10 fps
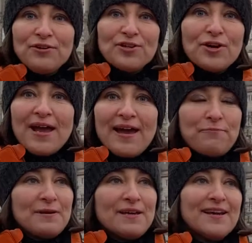you
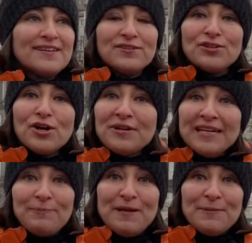don't
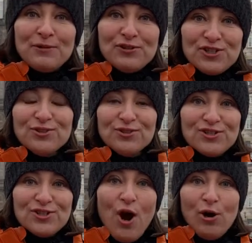need people
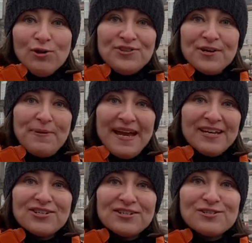to hold your
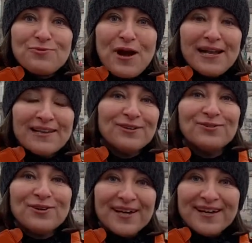patients while
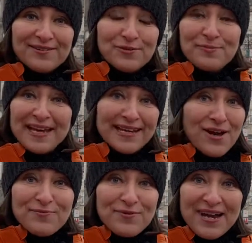you make an
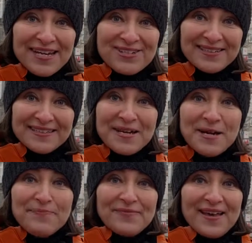operation.
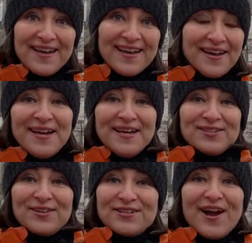
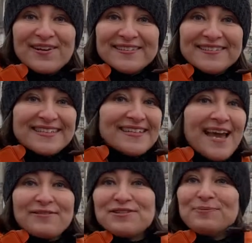So the doctors didn't
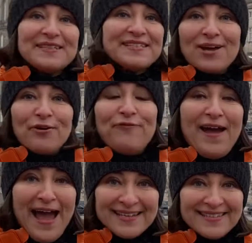have to be so
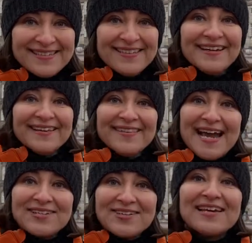fast. They
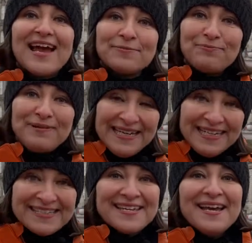actually had
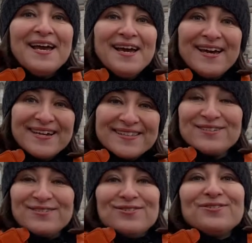peace
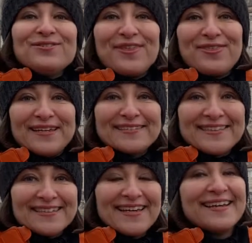to do the things
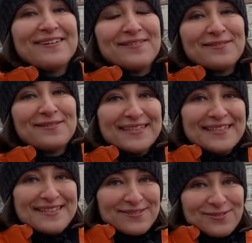that they
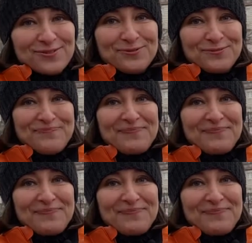needed to do.